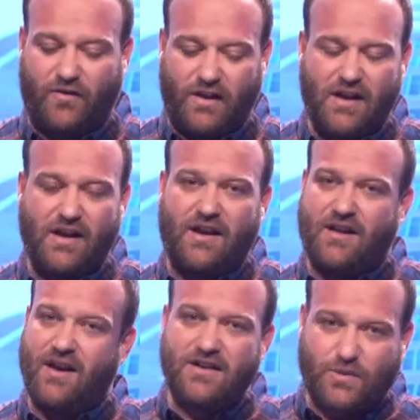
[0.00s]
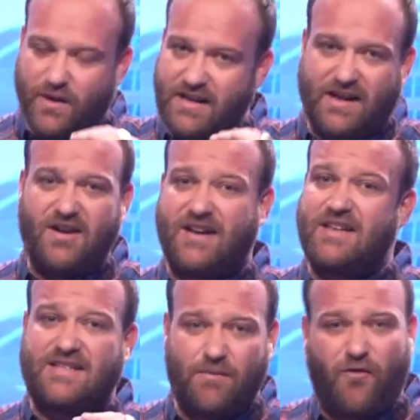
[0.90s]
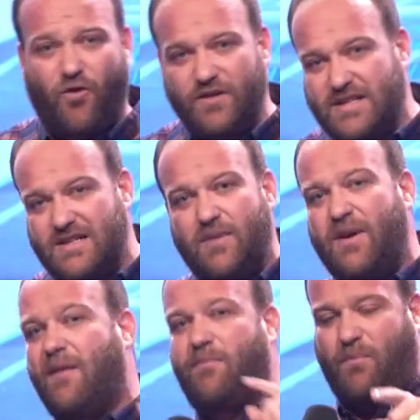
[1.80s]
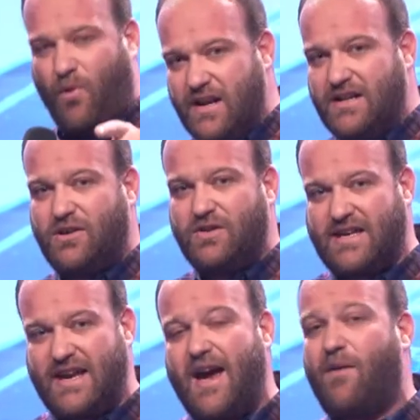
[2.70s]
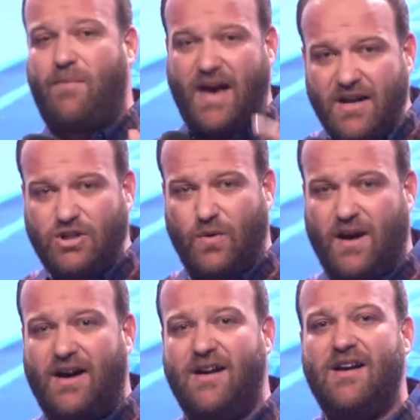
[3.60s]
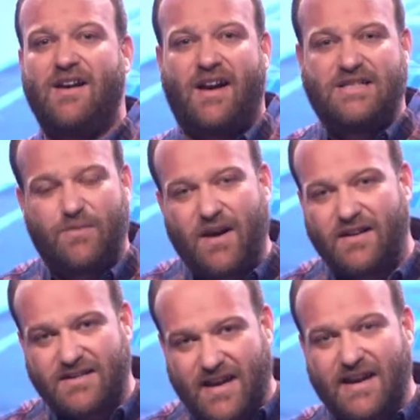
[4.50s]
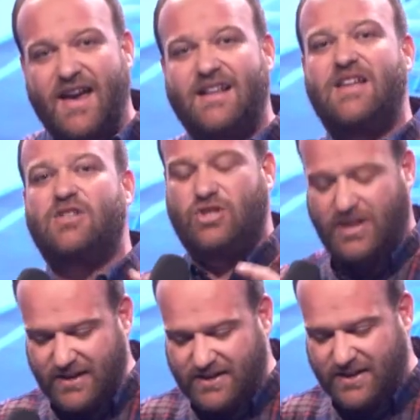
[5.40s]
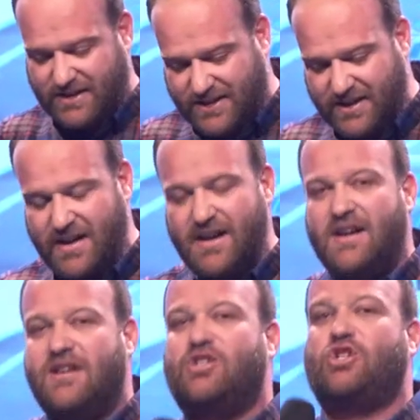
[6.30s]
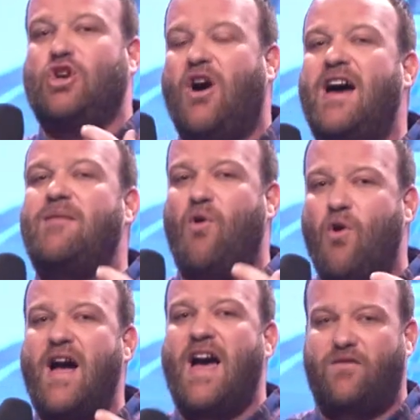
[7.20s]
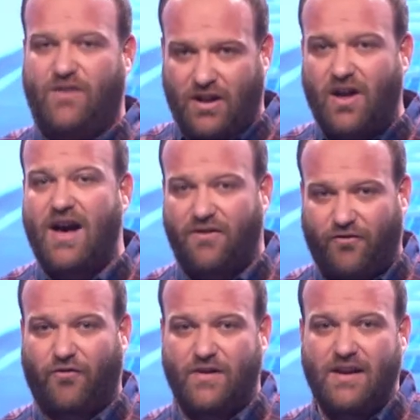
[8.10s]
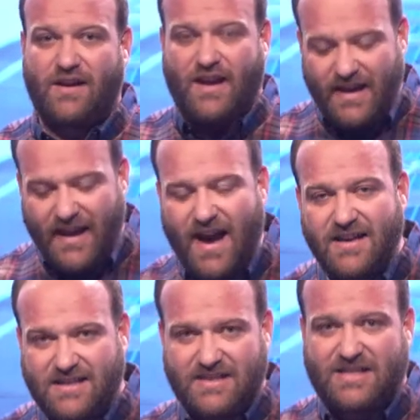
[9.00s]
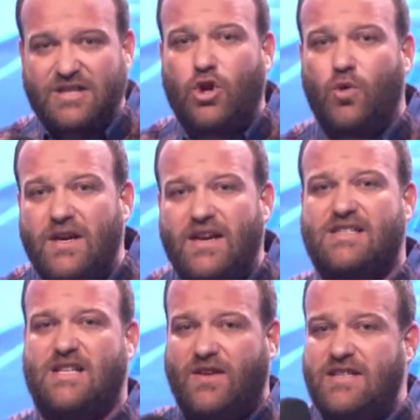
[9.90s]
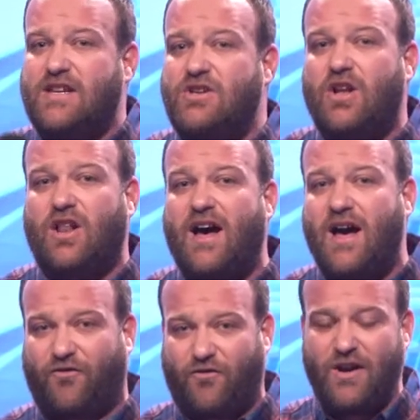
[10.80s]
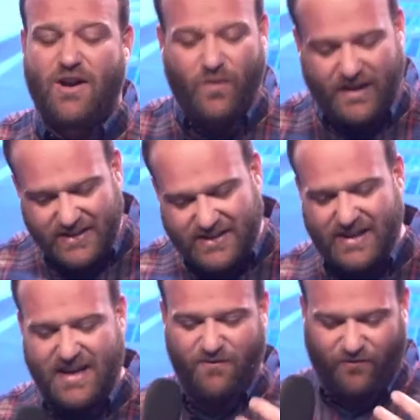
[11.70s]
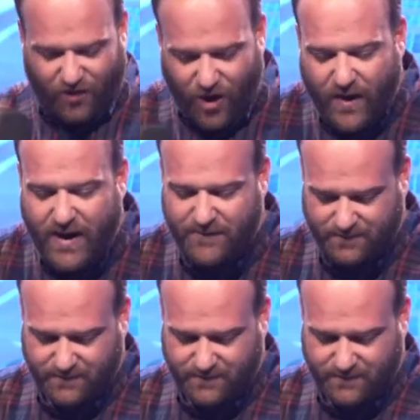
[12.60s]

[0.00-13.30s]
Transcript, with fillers: And, and I just want to encourage, as I said before, this isn't about pointing to you saying how bad you are. It's about saying, hey, let Jesus shine more out of your life. He has this. This is who he is. And if he's in your life, we can see him flow out.